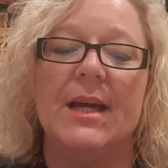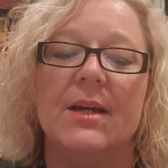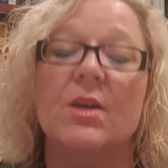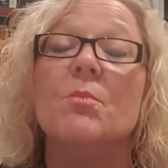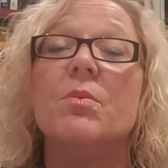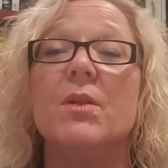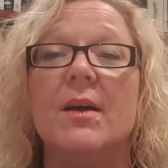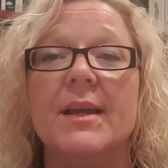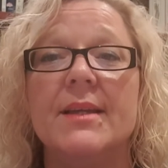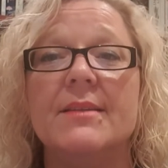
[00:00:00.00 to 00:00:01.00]

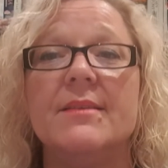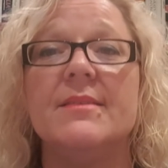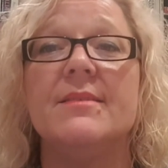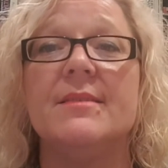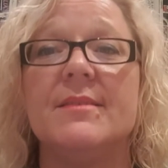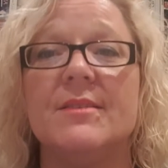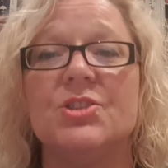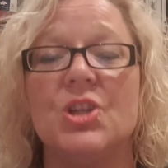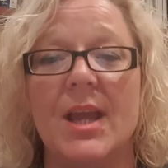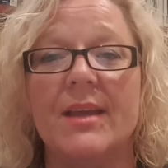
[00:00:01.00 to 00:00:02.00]
compliance
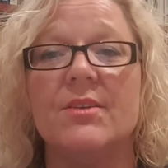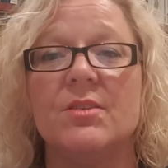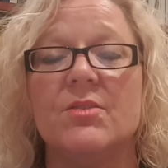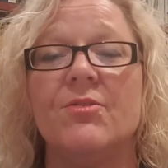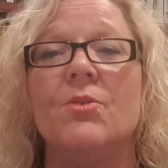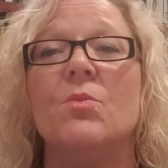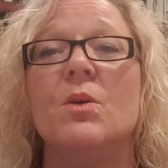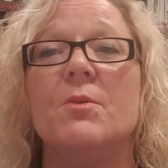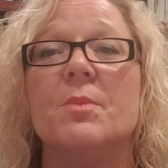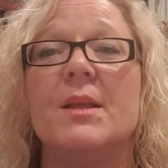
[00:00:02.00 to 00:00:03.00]
checks for
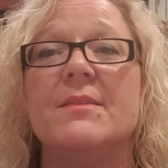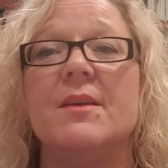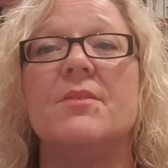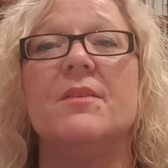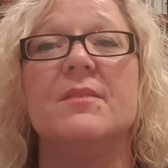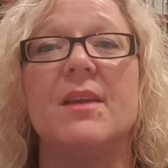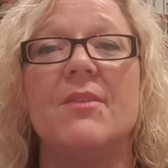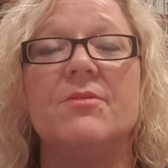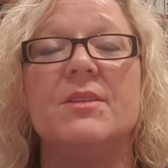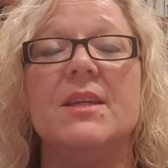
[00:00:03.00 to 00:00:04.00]
workplace health and
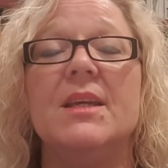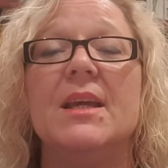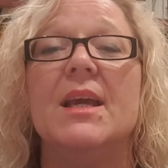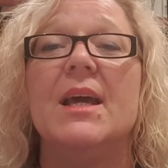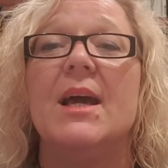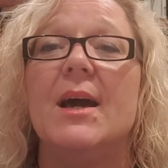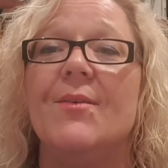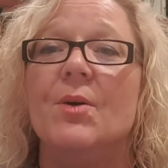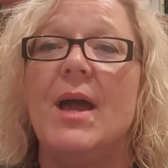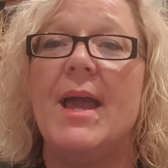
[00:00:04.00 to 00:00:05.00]
safety
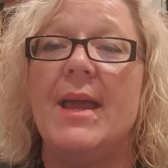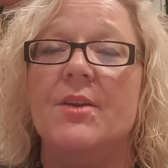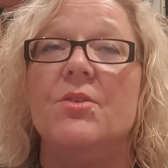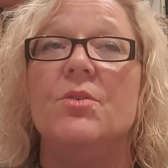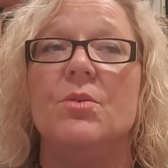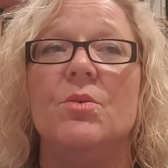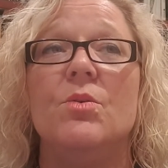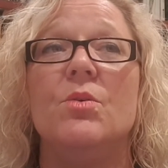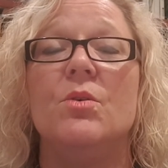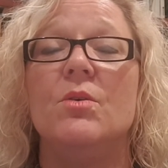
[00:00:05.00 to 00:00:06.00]
and
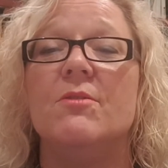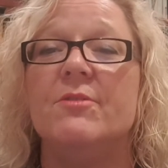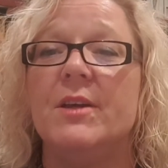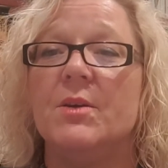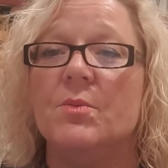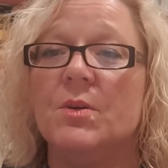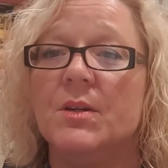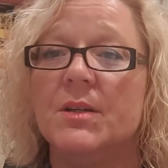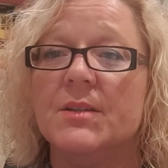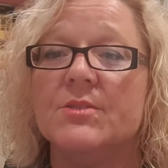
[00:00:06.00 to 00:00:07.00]
or fair
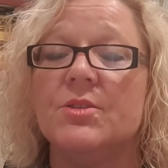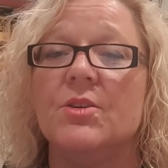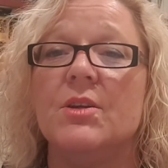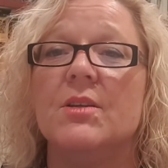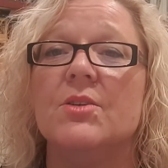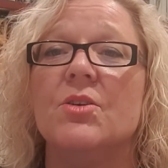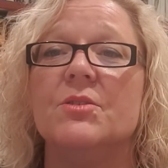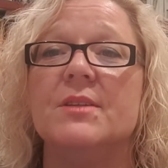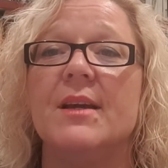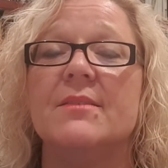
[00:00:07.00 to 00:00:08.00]
work. So you can
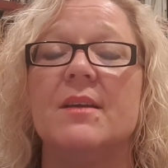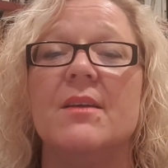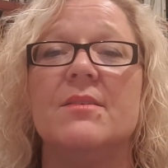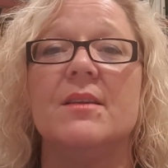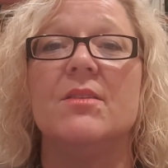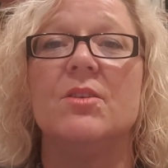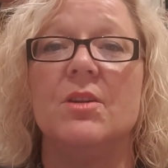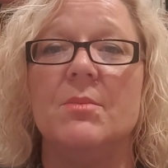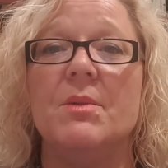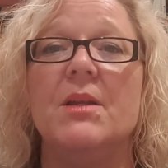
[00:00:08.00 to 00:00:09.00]
contact us. In 30
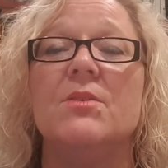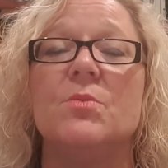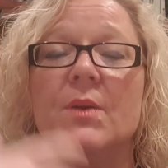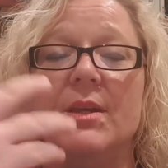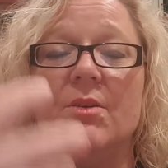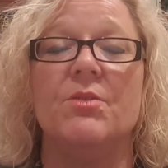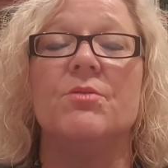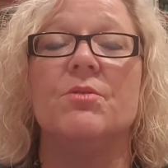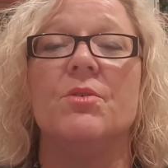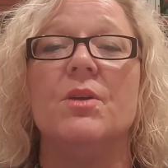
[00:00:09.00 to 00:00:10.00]
minutes we go
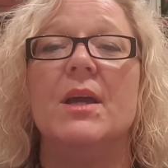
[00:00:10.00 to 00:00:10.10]
through